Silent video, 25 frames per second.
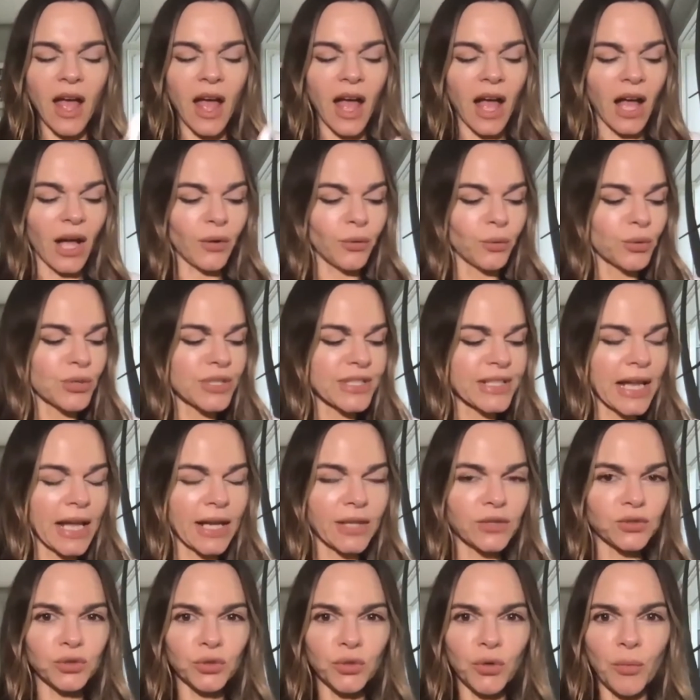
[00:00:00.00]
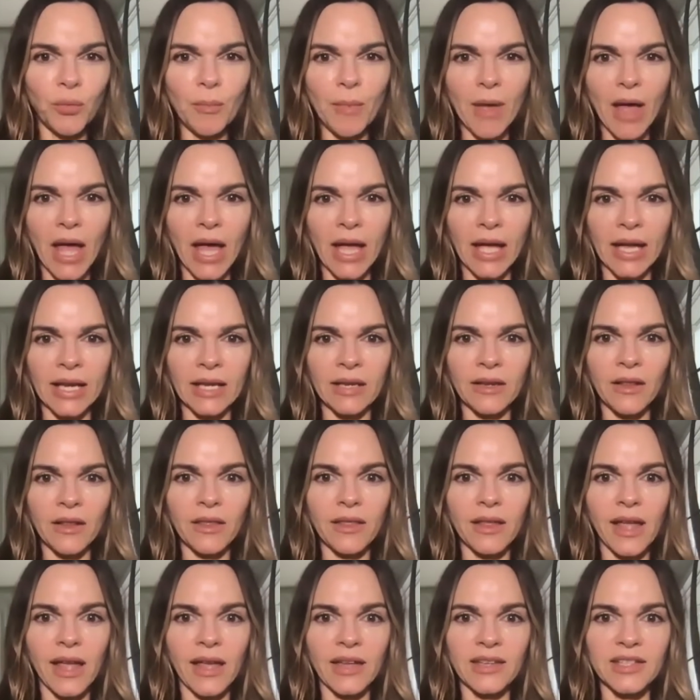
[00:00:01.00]
I always like to combine
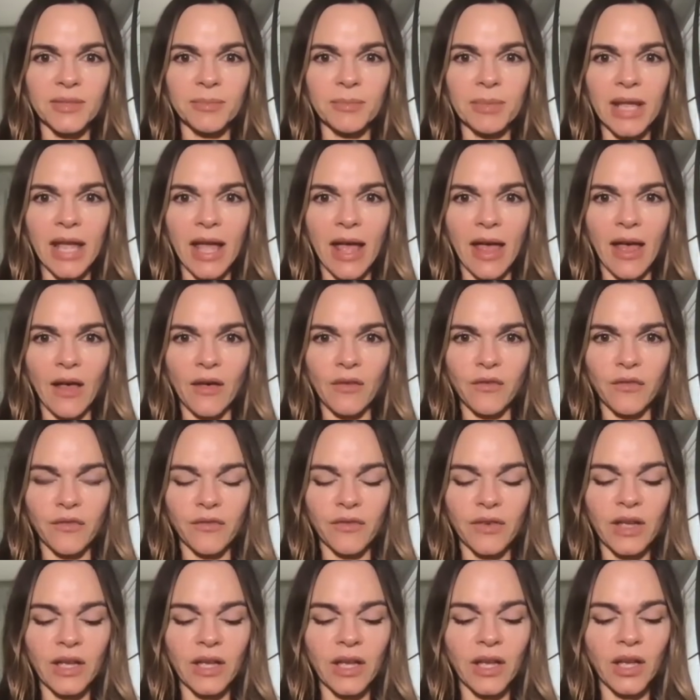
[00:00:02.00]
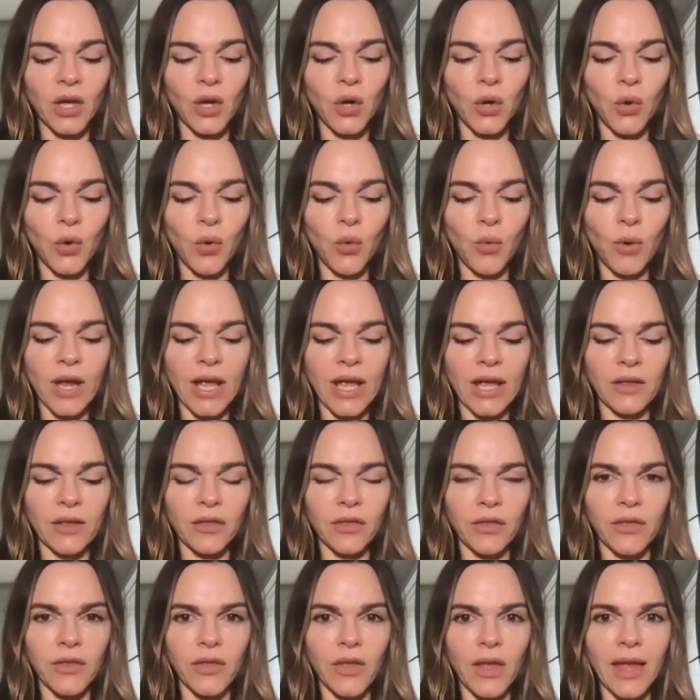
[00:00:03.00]
the SPF with
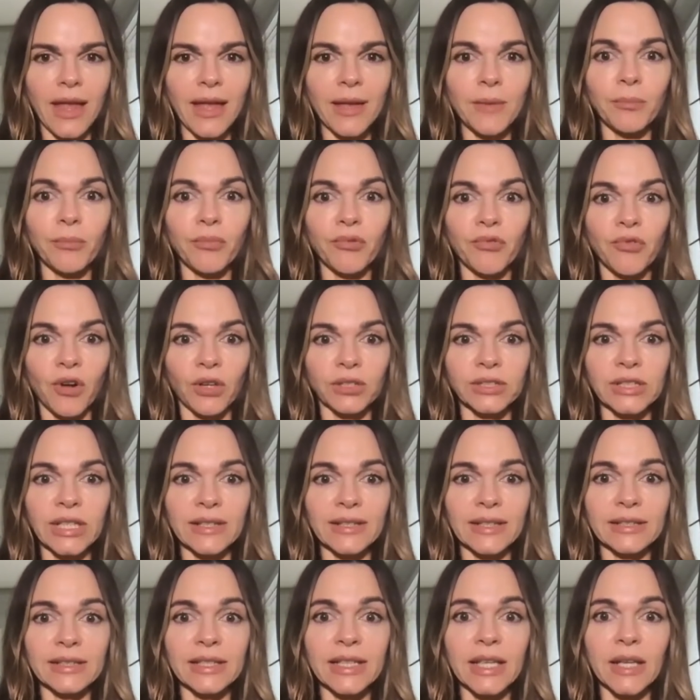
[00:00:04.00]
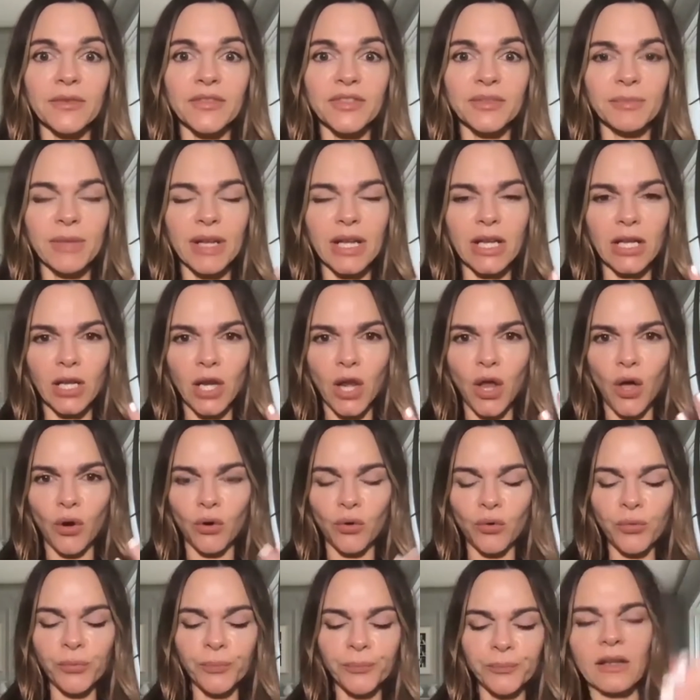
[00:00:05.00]
a product that gives me
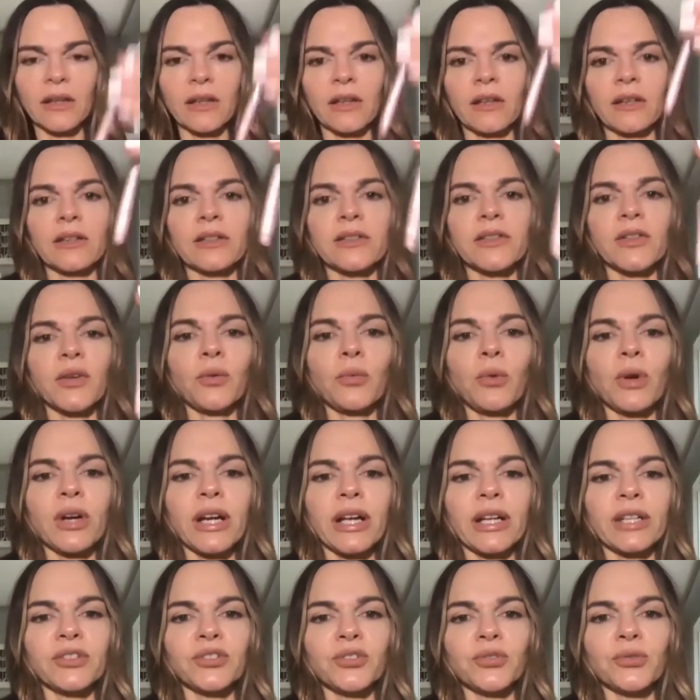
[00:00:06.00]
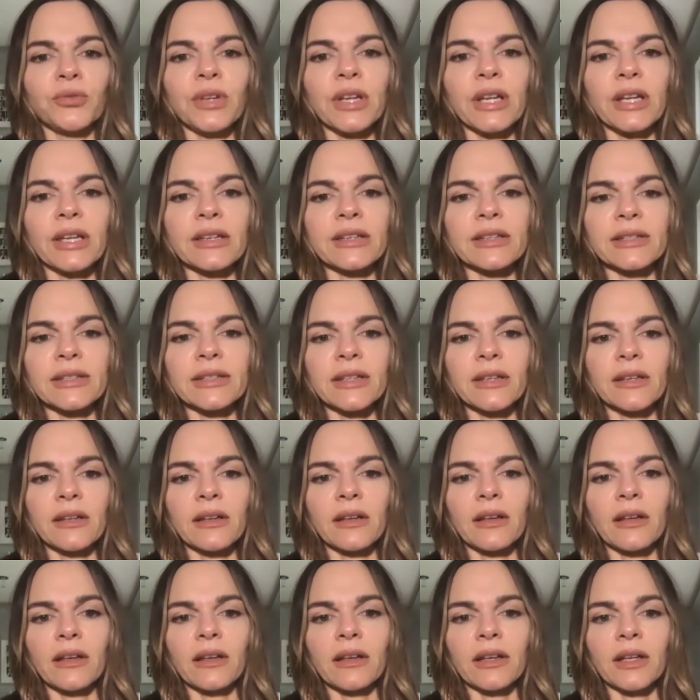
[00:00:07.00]
glow. So what I do is
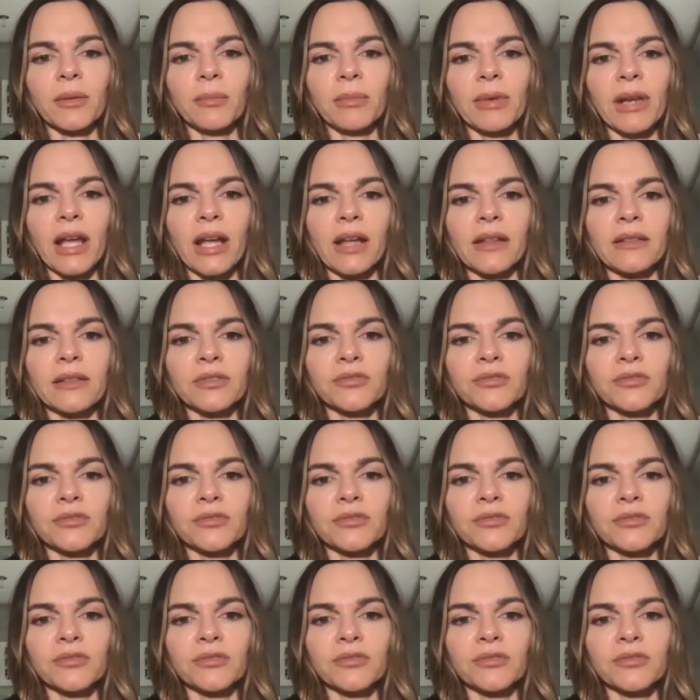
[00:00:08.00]
I apply the